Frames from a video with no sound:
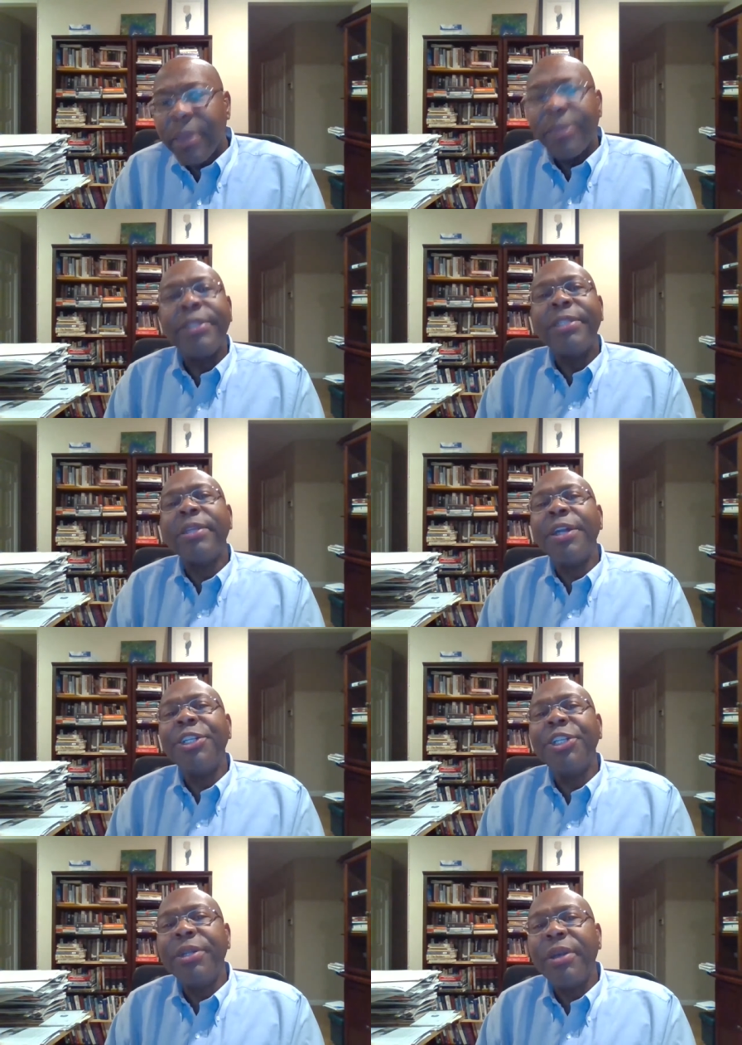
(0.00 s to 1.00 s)
The
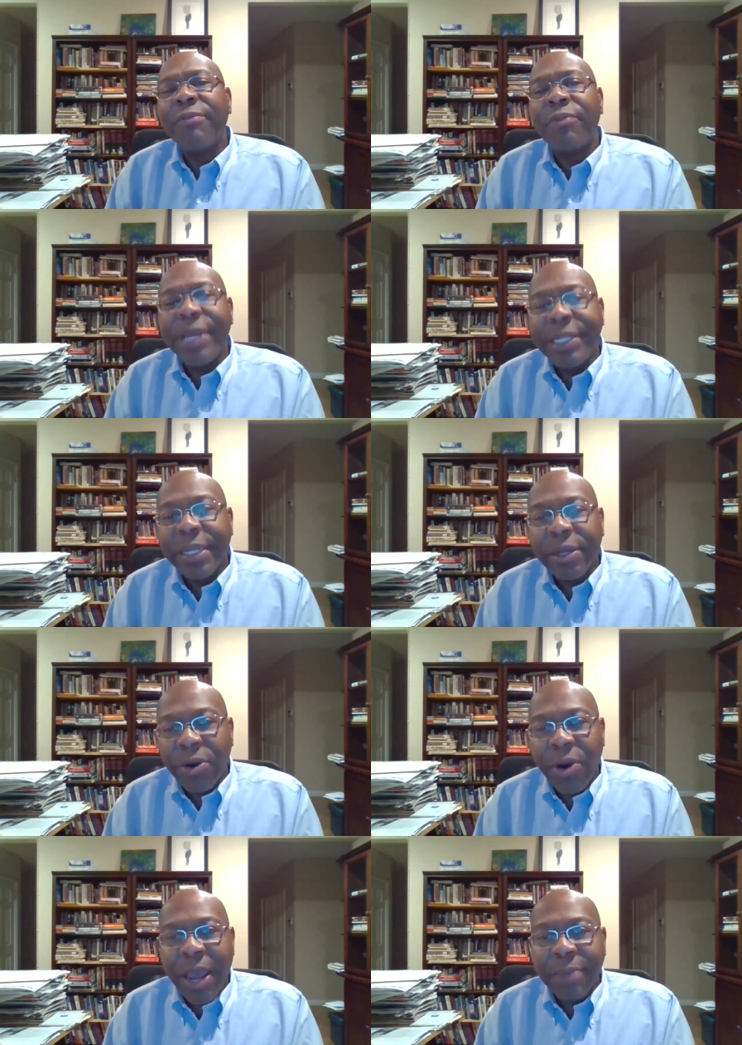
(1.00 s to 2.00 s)
discussion of race and
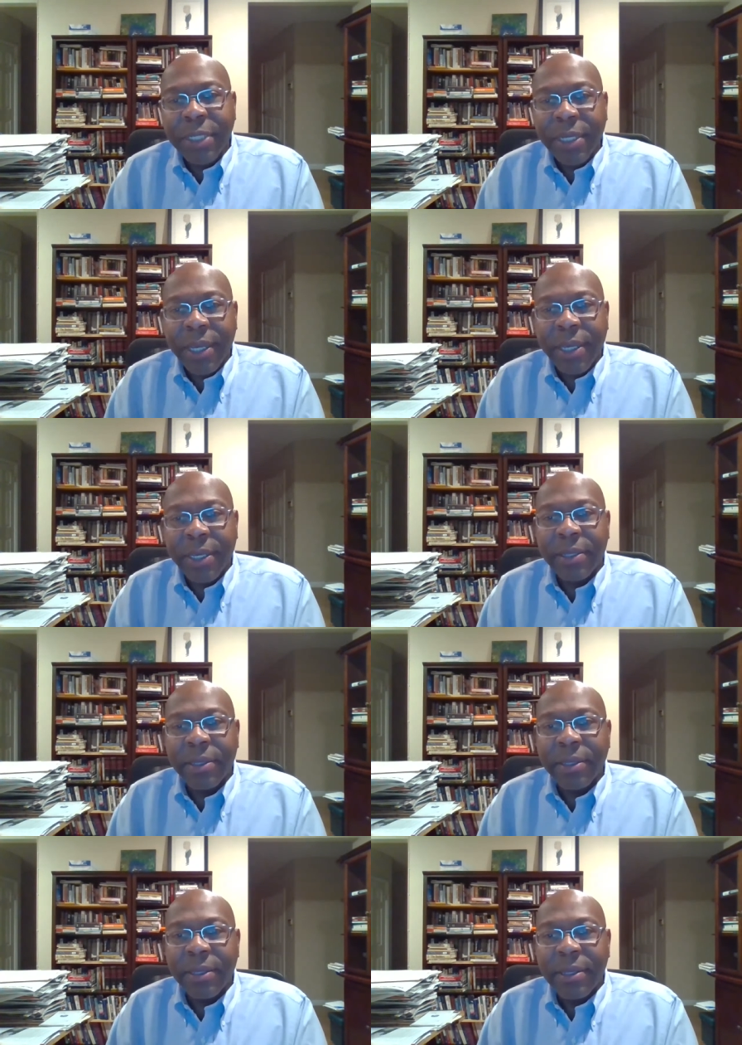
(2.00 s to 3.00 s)
crime today
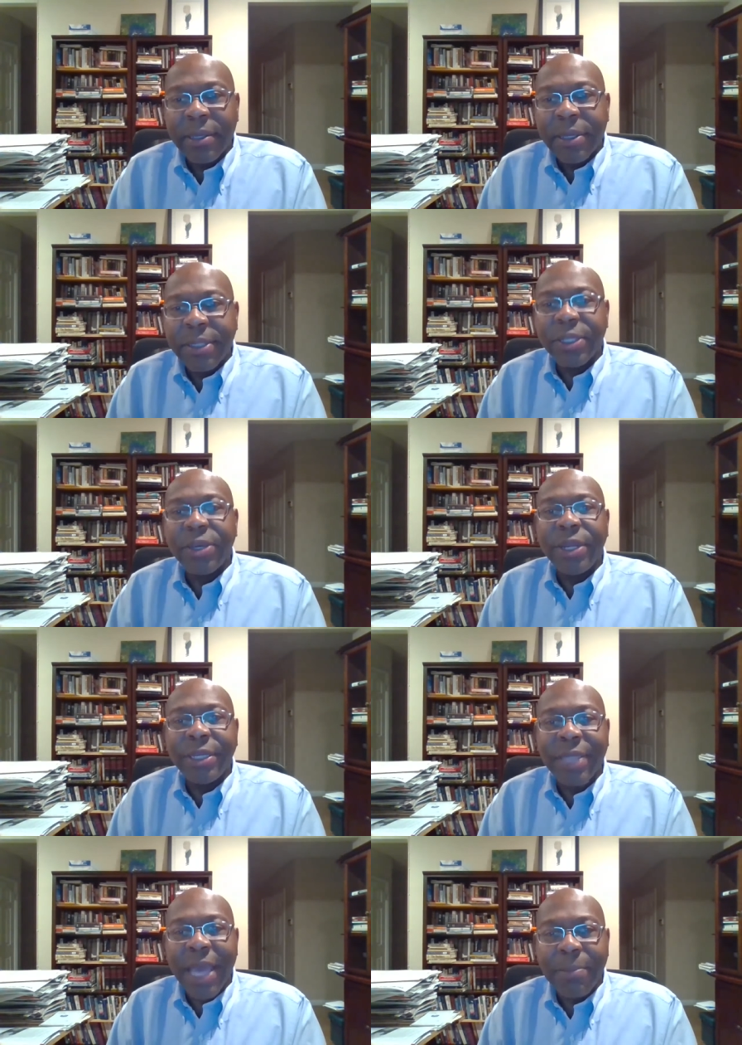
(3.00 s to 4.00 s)
is a good
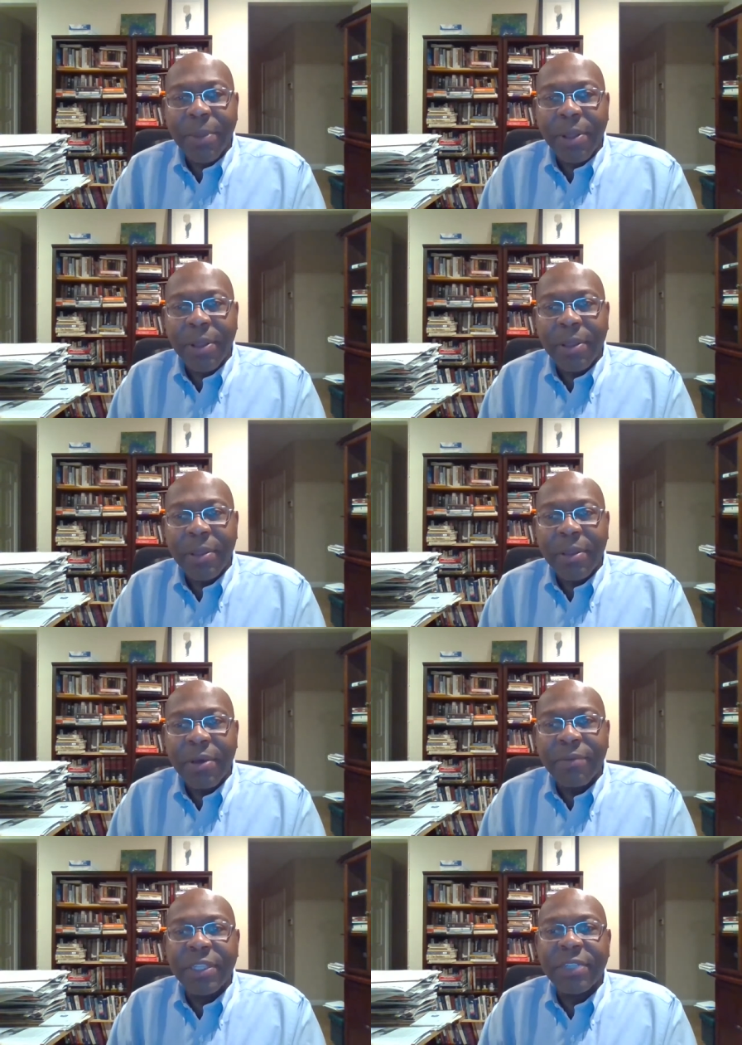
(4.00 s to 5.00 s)
example
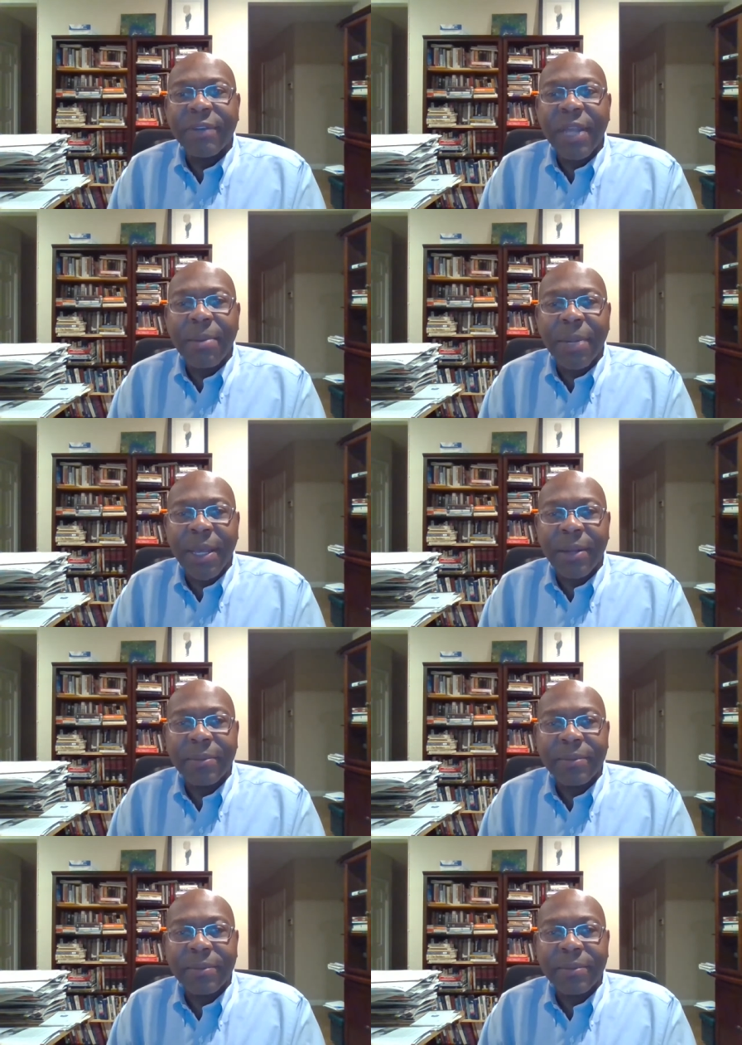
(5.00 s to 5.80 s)
of this phenomenon.